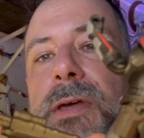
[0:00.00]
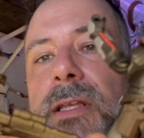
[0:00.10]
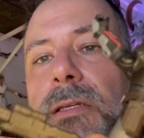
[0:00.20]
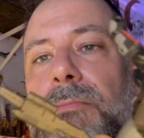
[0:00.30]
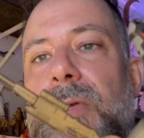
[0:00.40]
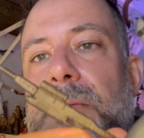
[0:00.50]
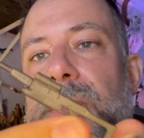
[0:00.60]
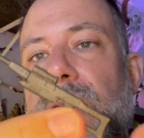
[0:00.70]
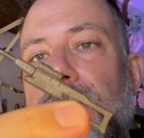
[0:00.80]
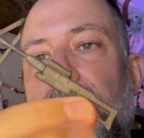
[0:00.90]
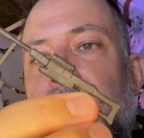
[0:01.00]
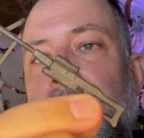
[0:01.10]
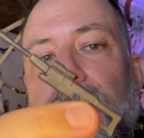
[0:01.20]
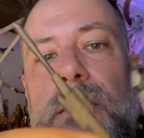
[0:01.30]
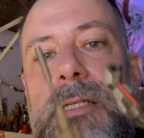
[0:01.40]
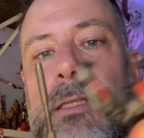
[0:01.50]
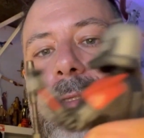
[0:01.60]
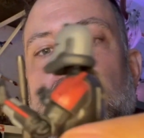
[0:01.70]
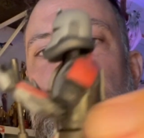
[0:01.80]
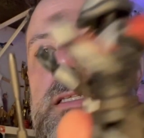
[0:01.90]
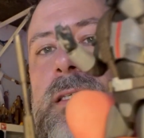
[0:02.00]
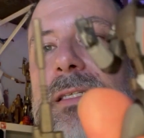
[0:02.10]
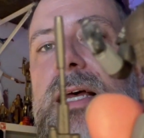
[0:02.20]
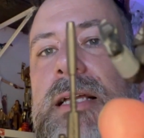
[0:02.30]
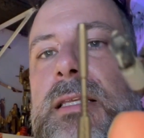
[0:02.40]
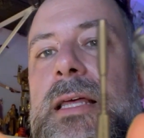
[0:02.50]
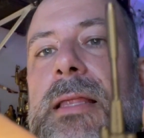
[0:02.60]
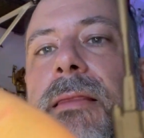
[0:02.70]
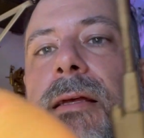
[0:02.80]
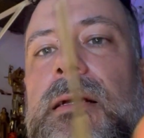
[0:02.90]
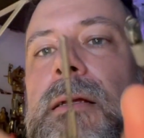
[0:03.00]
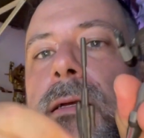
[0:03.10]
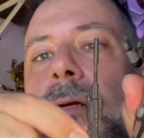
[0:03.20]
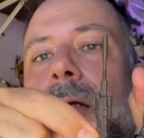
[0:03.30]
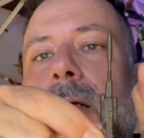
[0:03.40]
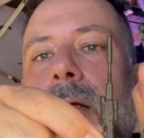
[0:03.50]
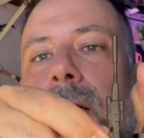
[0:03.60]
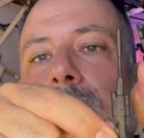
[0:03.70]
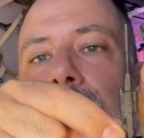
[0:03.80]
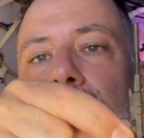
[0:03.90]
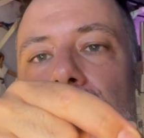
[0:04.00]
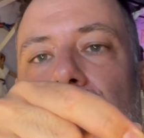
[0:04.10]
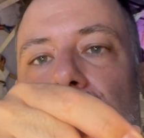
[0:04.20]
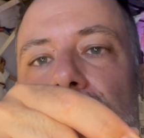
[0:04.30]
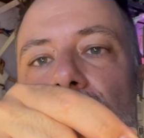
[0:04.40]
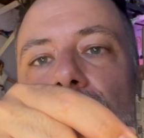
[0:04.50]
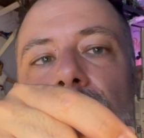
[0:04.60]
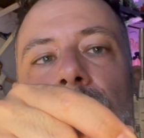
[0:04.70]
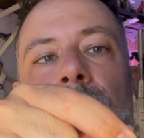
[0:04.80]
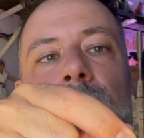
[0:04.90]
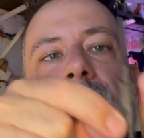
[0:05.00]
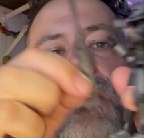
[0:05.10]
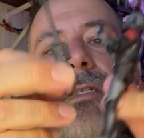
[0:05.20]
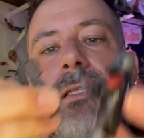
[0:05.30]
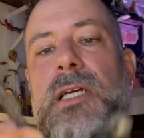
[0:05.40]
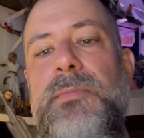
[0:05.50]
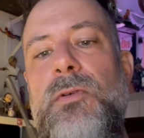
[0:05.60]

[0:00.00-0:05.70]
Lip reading: that's a big piece of plastic. Like, look at the size of that thing. That's no moon, that's a sniper